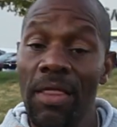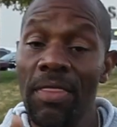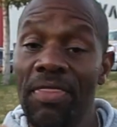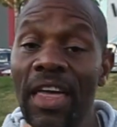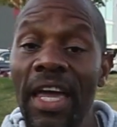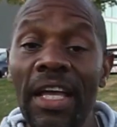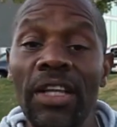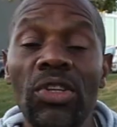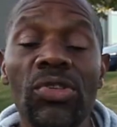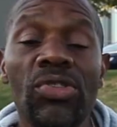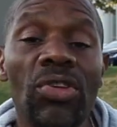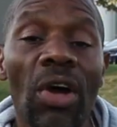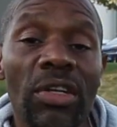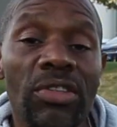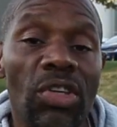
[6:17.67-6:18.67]
Then you
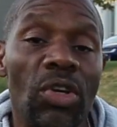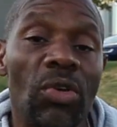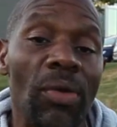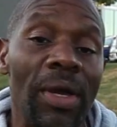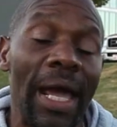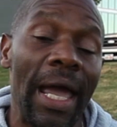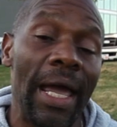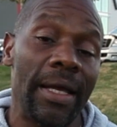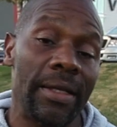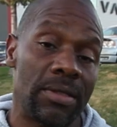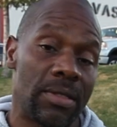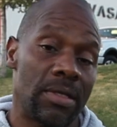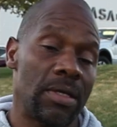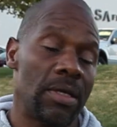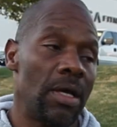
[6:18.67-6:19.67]
start to
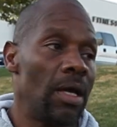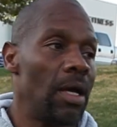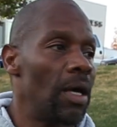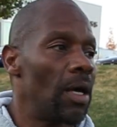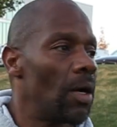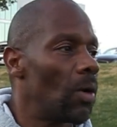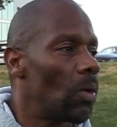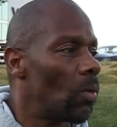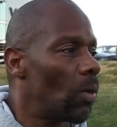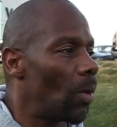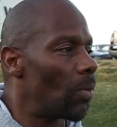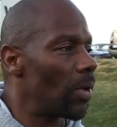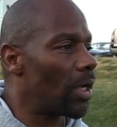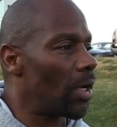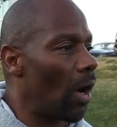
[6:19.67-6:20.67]
create
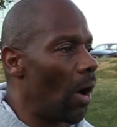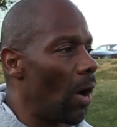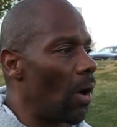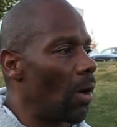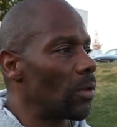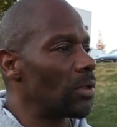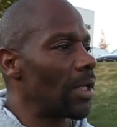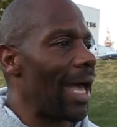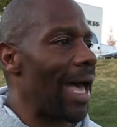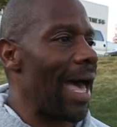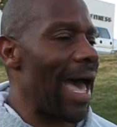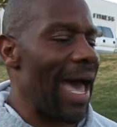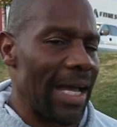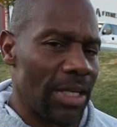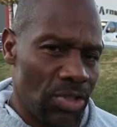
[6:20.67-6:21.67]
what we called
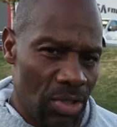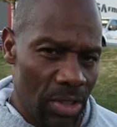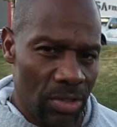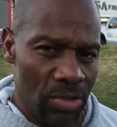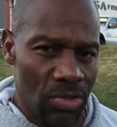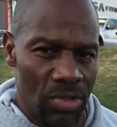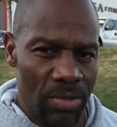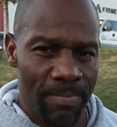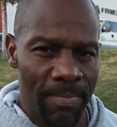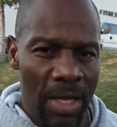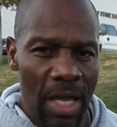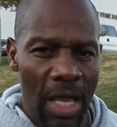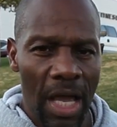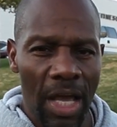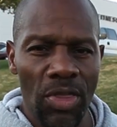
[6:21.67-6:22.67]
actions.
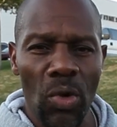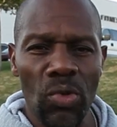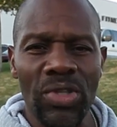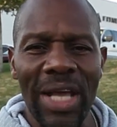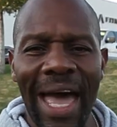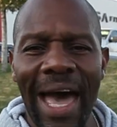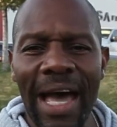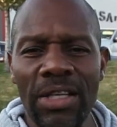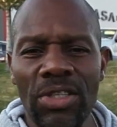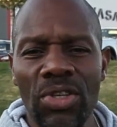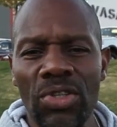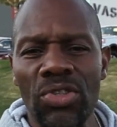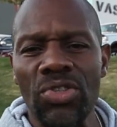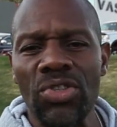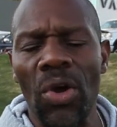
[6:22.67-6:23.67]
And those
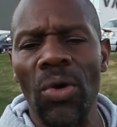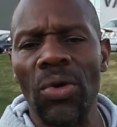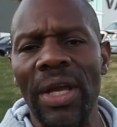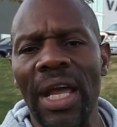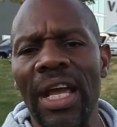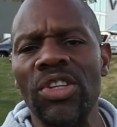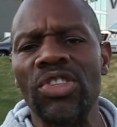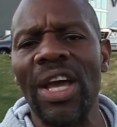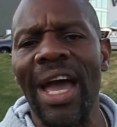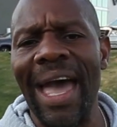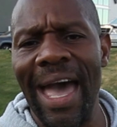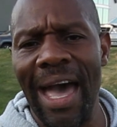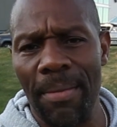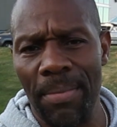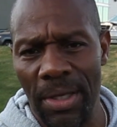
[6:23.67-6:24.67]
actions turn into
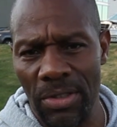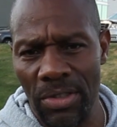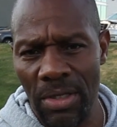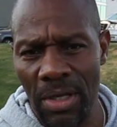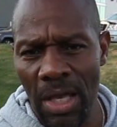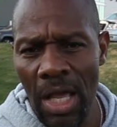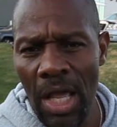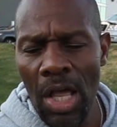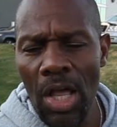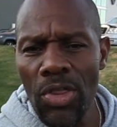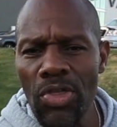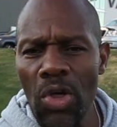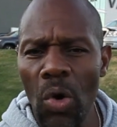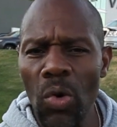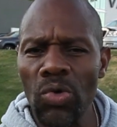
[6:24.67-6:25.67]
habits.
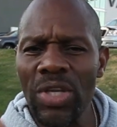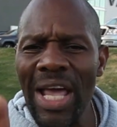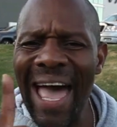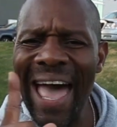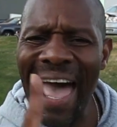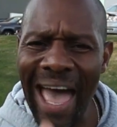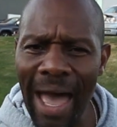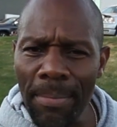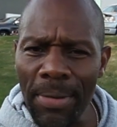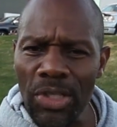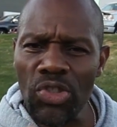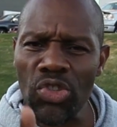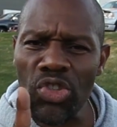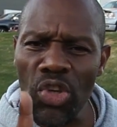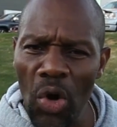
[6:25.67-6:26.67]
Those
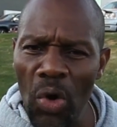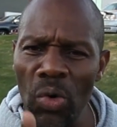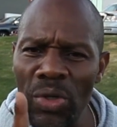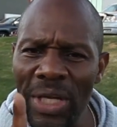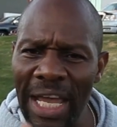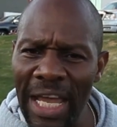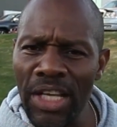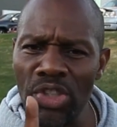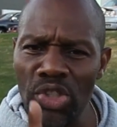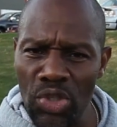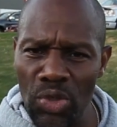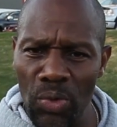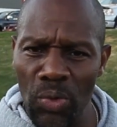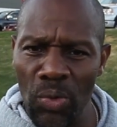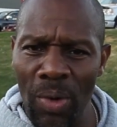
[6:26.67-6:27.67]
habits turn
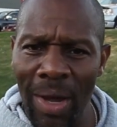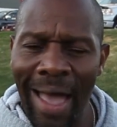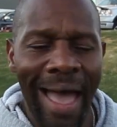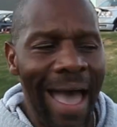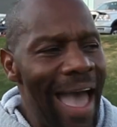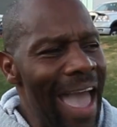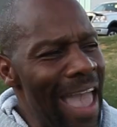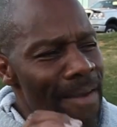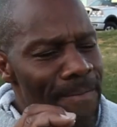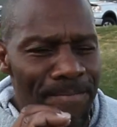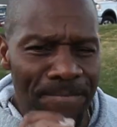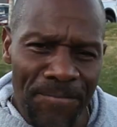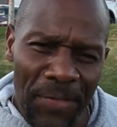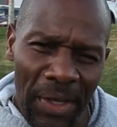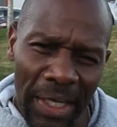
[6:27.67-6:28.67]
into a
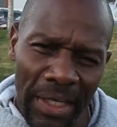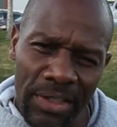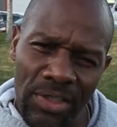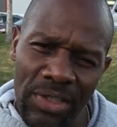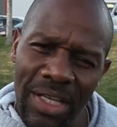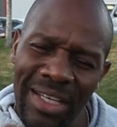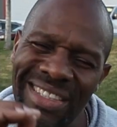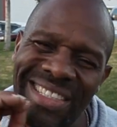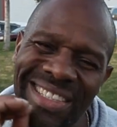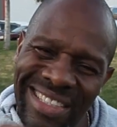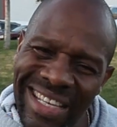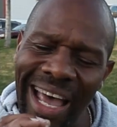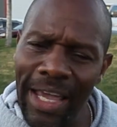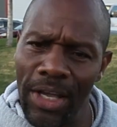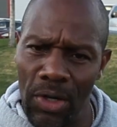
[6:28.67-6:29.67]
fixed
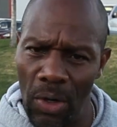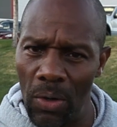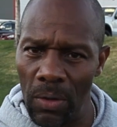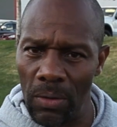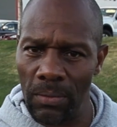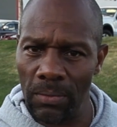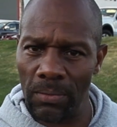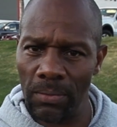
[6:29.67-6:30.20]
cycle.